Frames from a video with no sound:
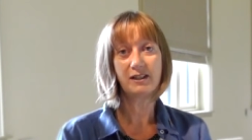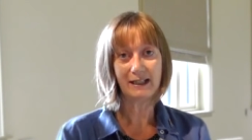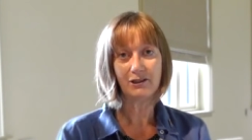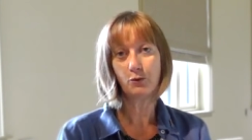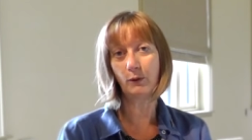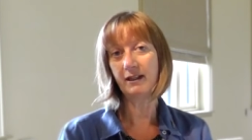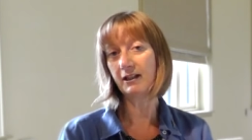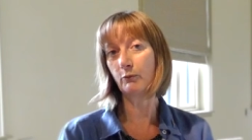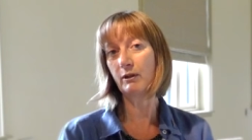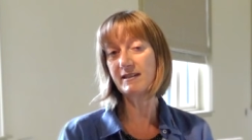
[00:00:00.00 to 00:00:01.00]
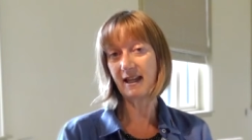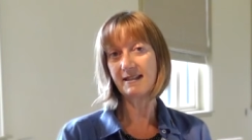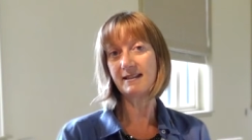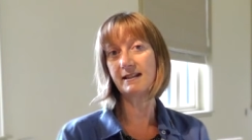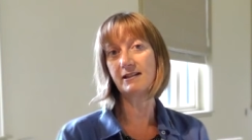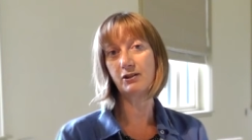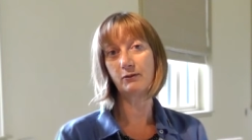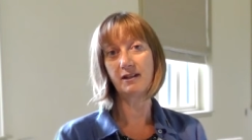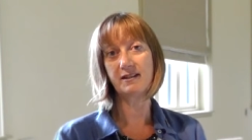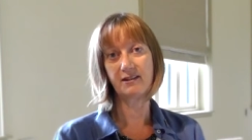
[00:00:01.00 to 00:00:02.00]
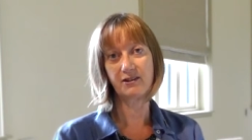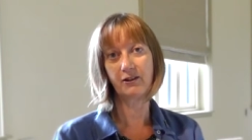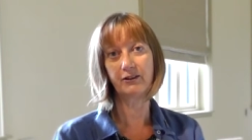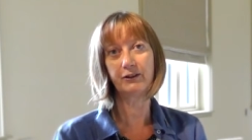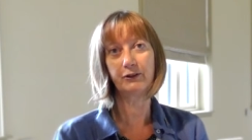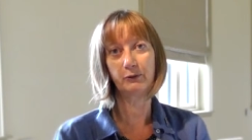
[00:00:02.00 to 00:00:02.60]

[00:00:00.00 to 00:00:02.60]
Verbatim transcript: each week and we set it into its historical,